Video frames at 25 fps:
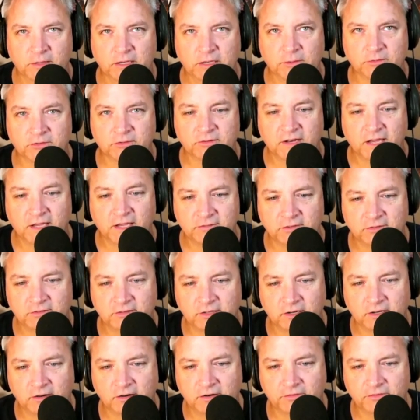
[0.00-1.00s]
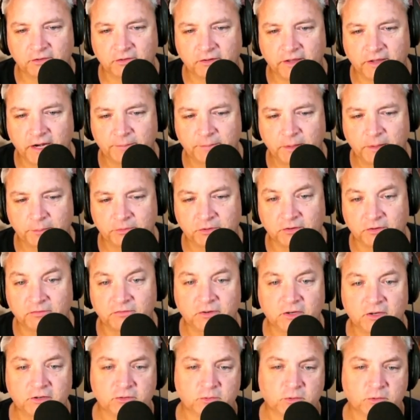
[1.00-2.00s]
it was necessary for a lot of people to
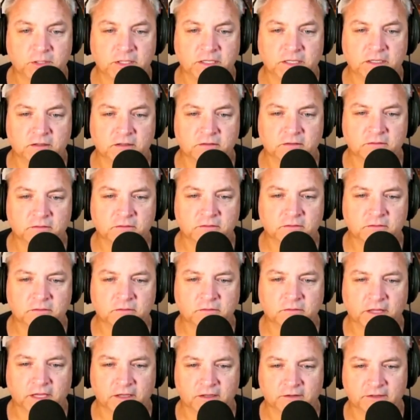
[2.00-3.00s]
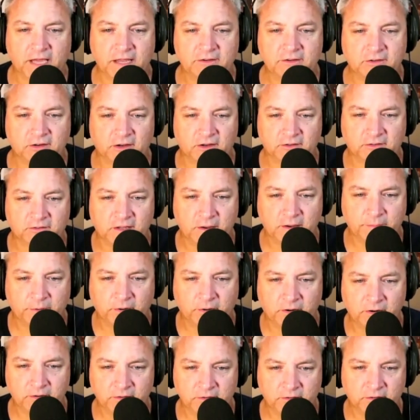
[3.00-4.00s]
visually like digest that
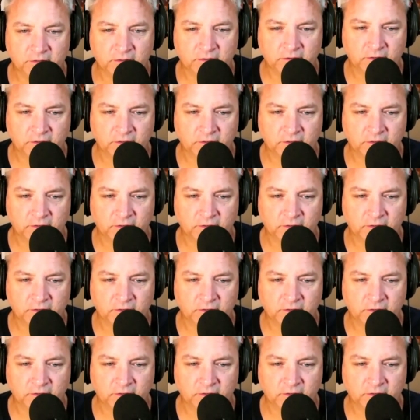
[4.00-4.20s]
part.